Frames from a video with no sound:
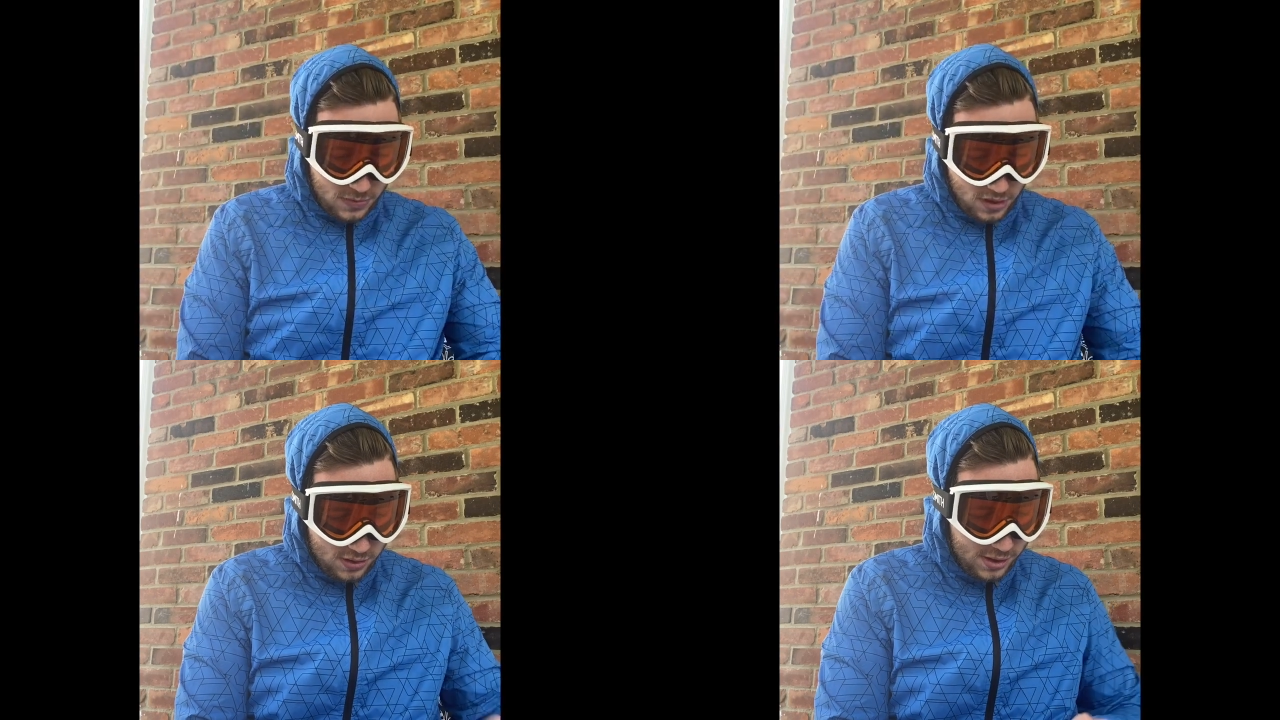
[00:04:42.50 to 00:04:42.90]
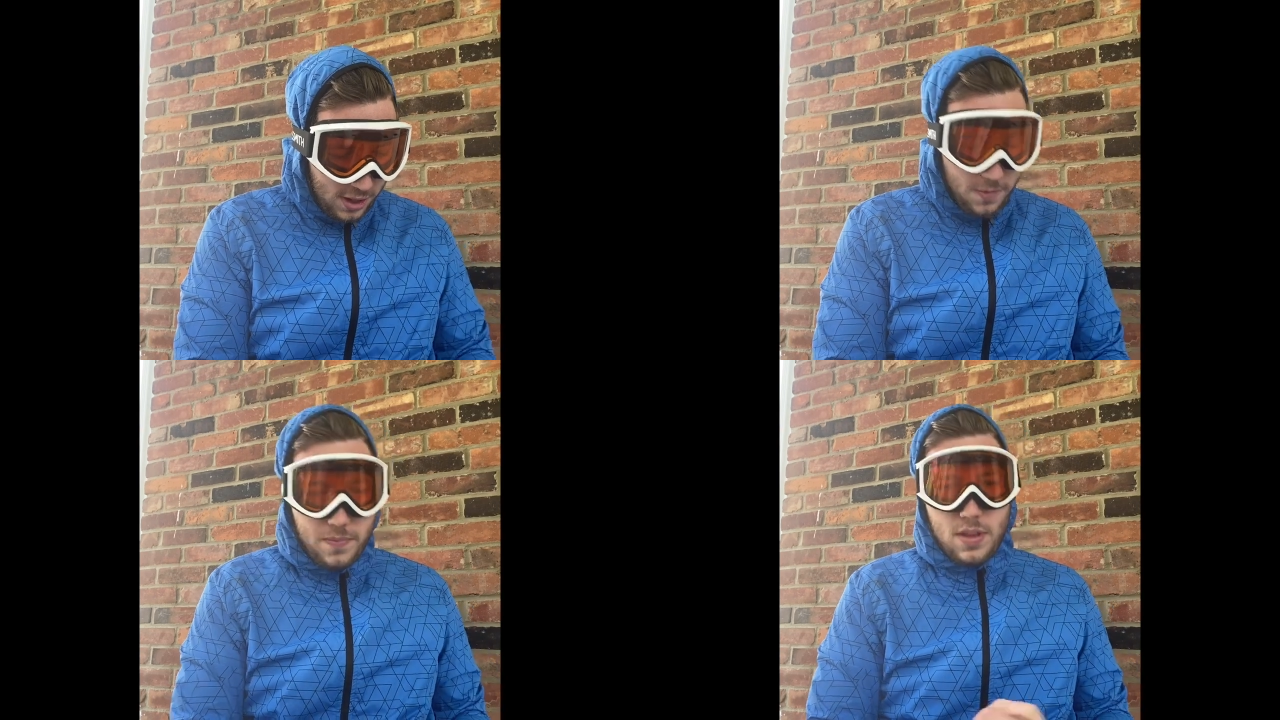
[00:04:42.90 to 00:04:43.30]

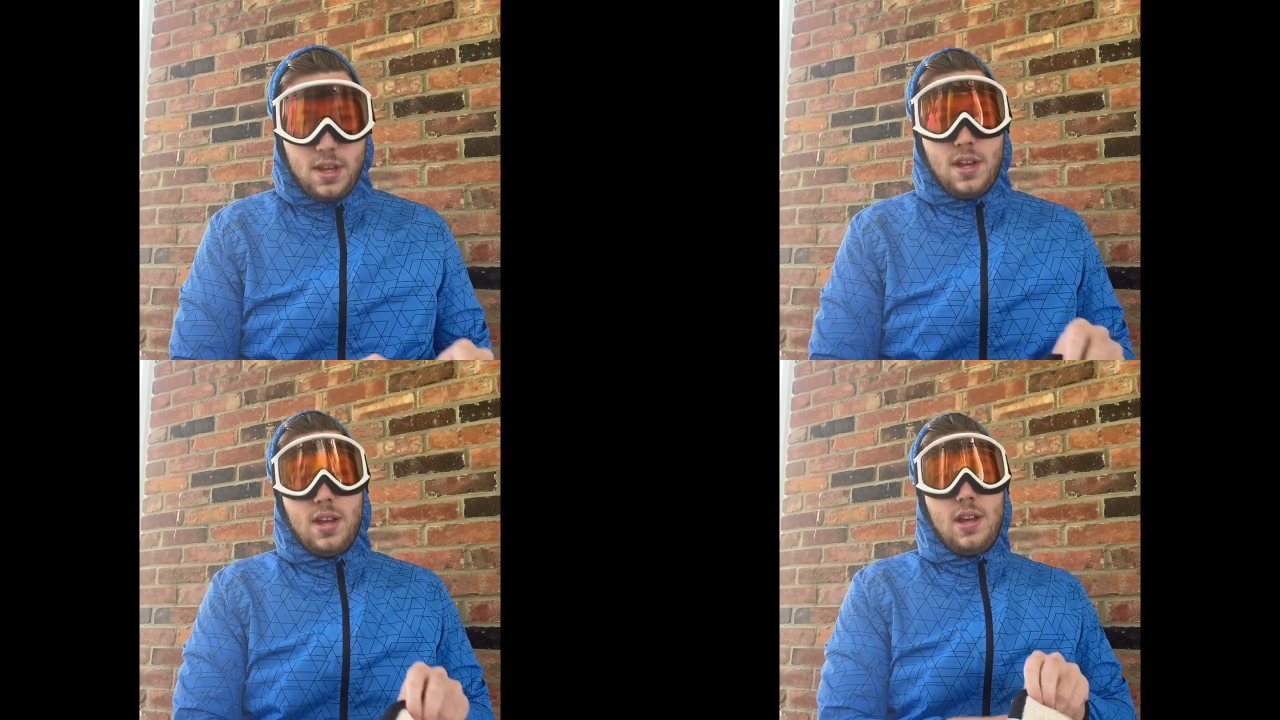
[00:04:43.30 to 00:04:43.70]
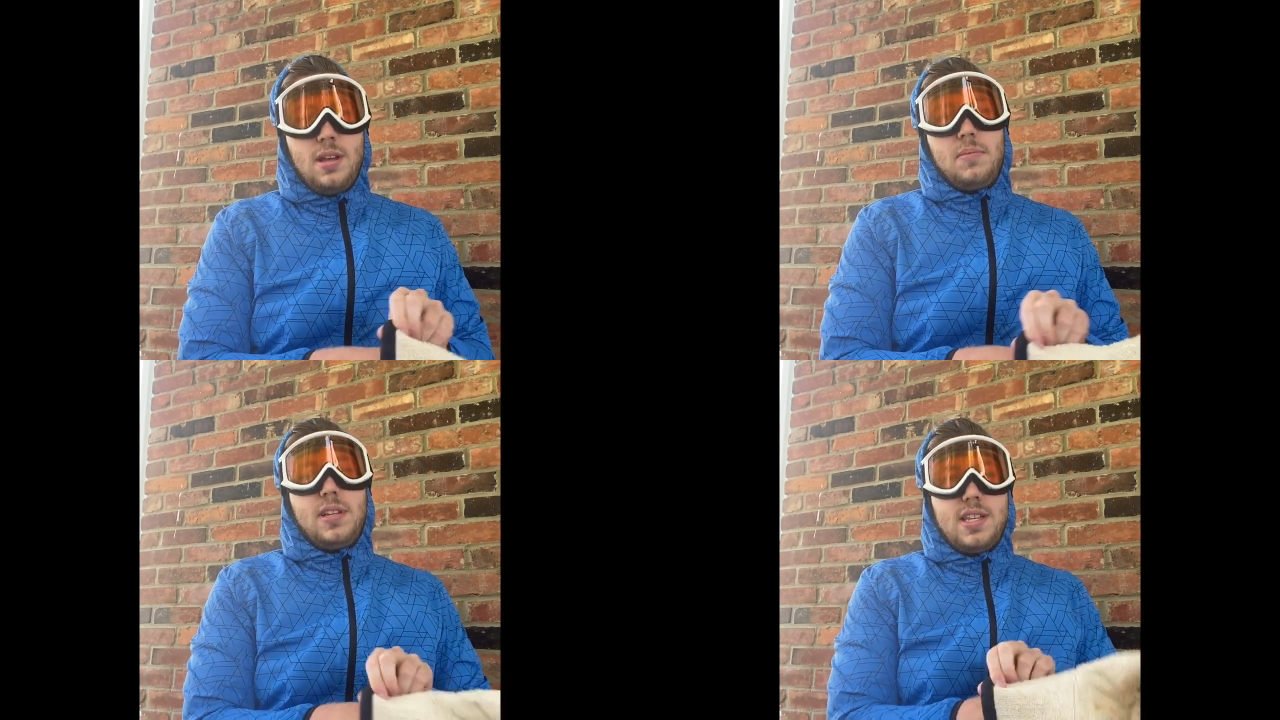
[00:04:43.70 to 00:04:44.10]
So,
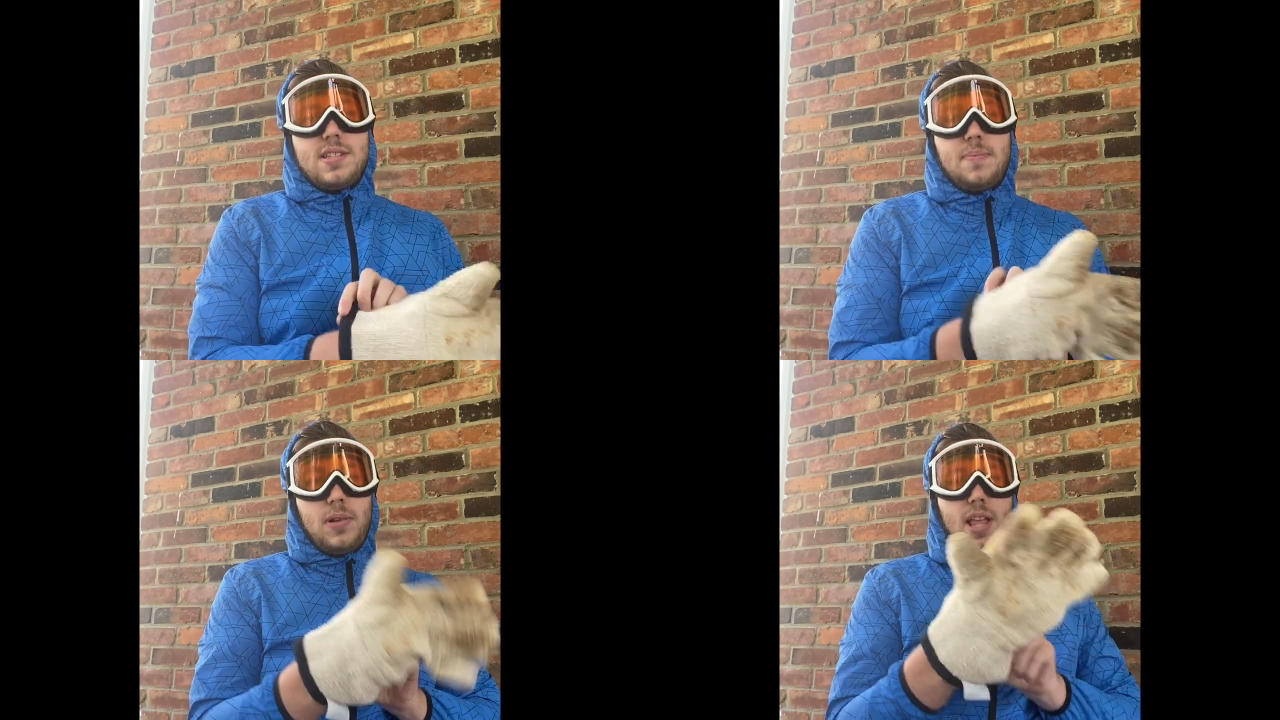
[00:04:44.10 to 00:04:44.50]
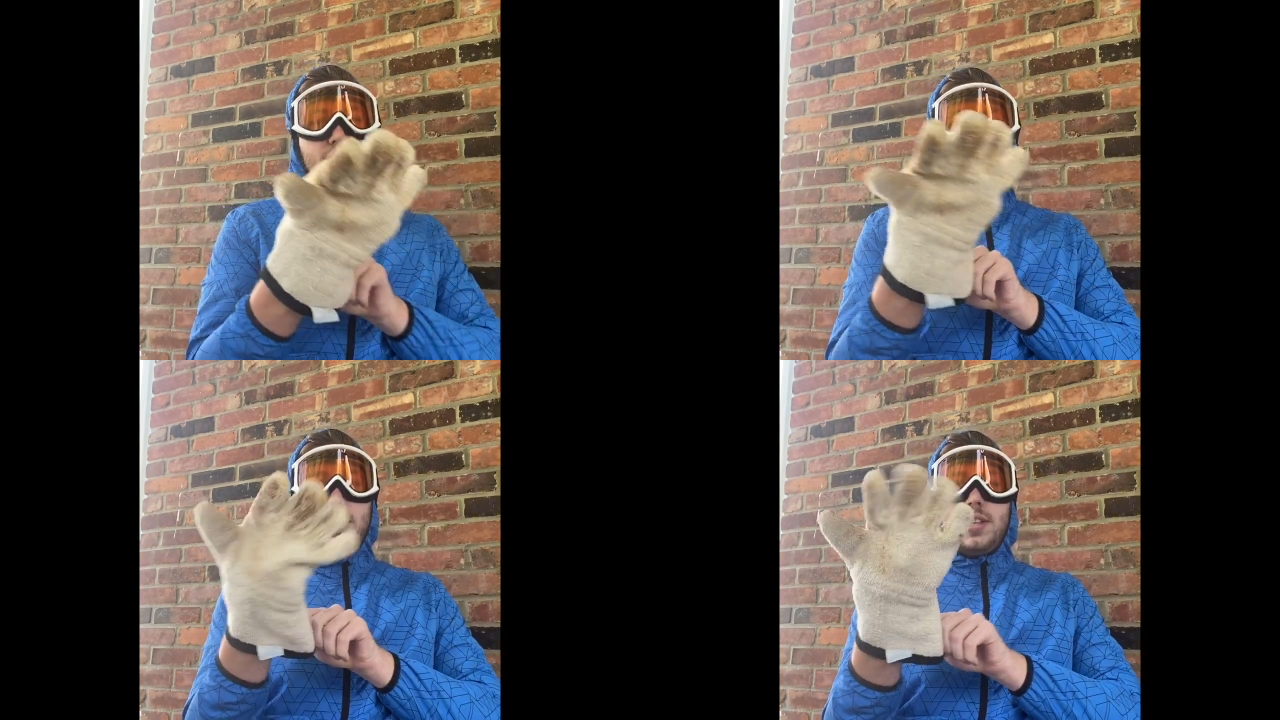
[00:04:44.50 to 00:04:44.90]
please apply your